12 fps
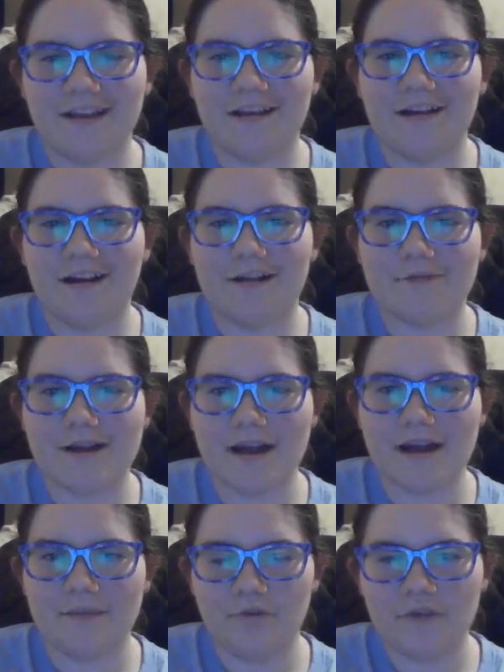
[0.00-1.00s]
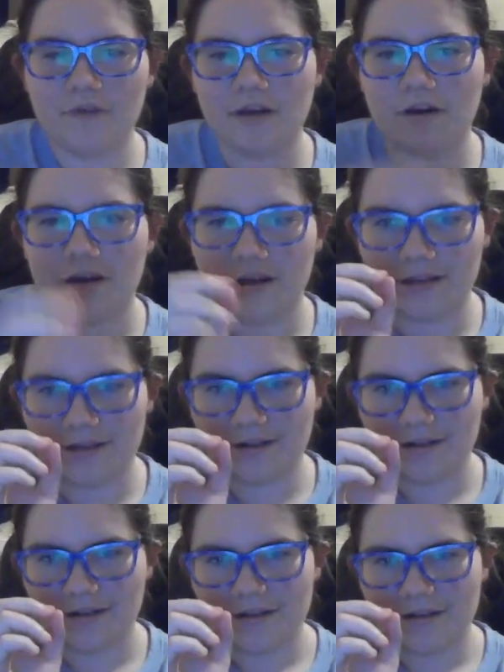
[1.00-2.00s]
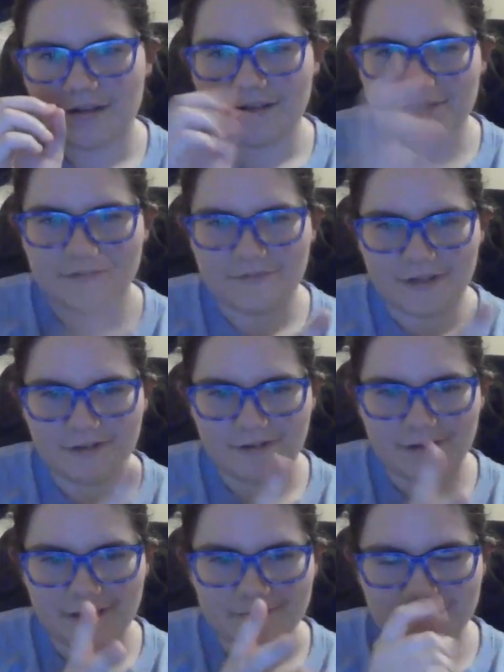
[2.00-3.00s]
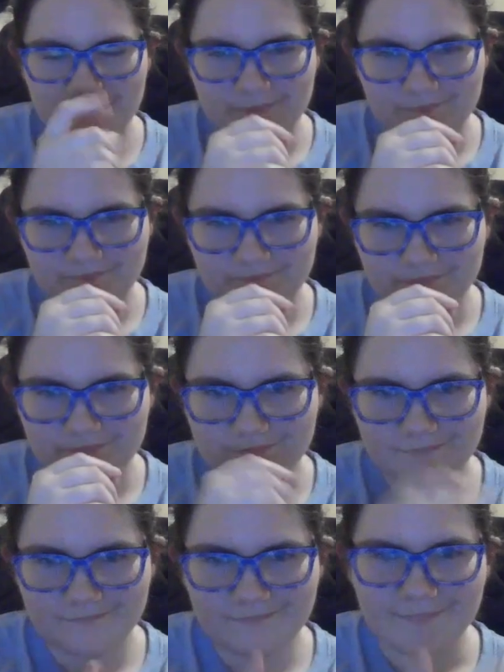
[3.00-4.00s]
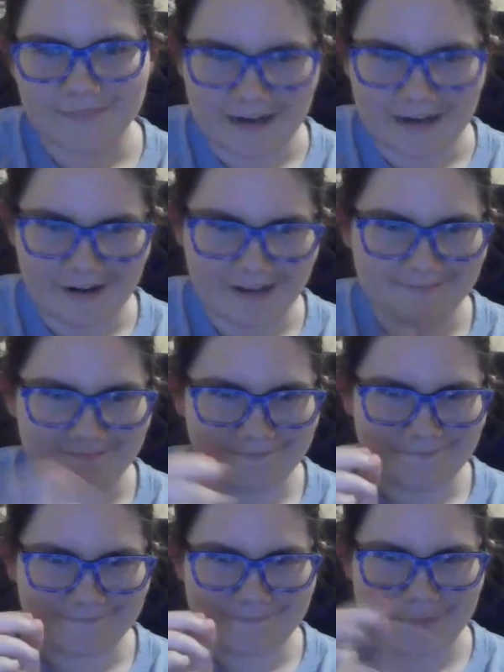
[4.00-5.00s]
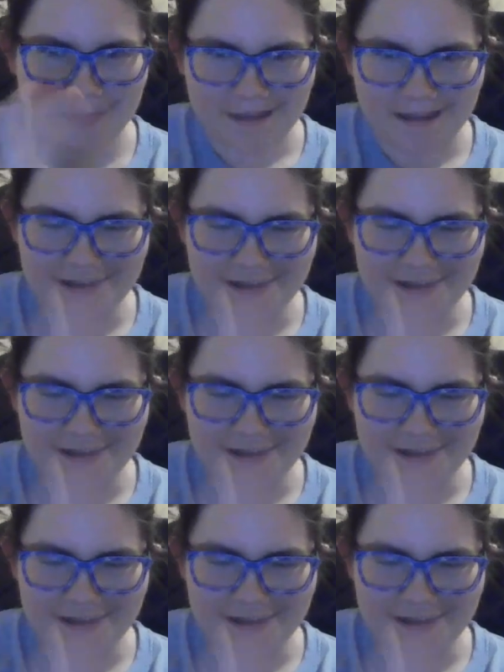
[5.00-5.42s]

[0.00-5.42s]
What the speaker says: Alright, moving on to video games. Alright. I